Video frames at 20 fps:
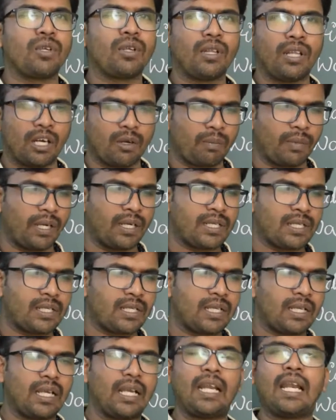That means
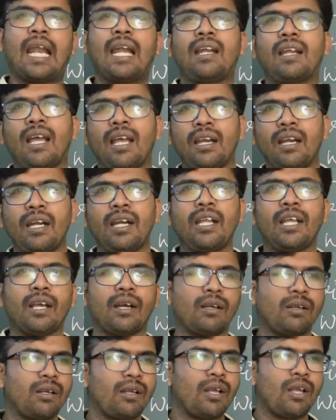in entire
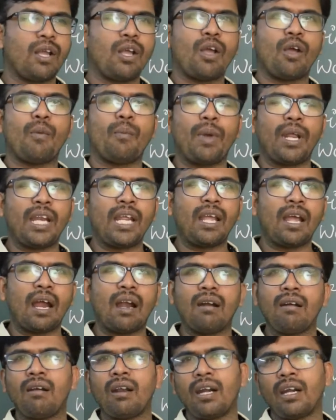India, many
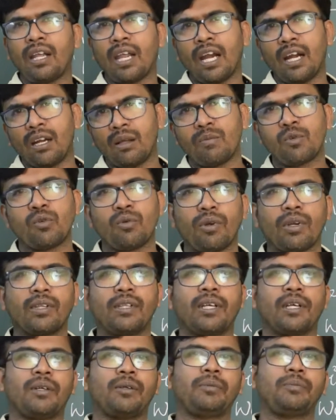hundred kingdoms were there.